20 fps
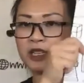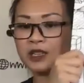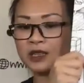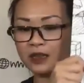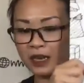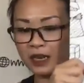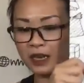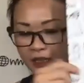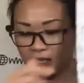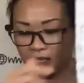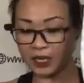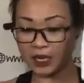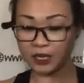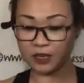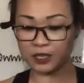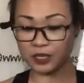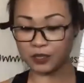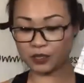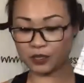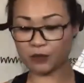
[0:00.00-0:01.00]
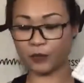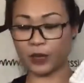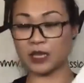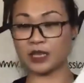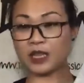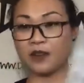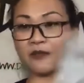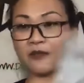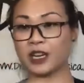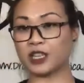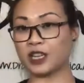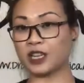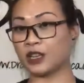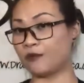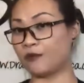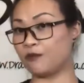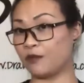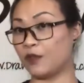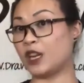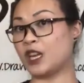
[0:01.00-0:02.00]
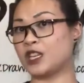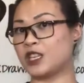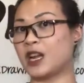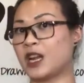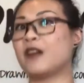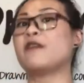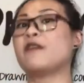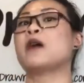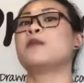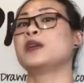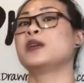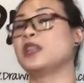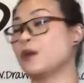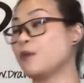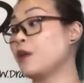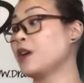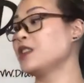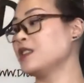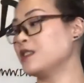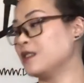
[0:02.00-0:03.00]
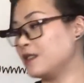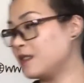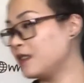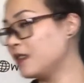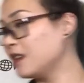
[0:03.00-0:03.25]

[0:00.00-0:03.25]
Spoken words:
entertain your children once they've actually finished unwrapping their presents.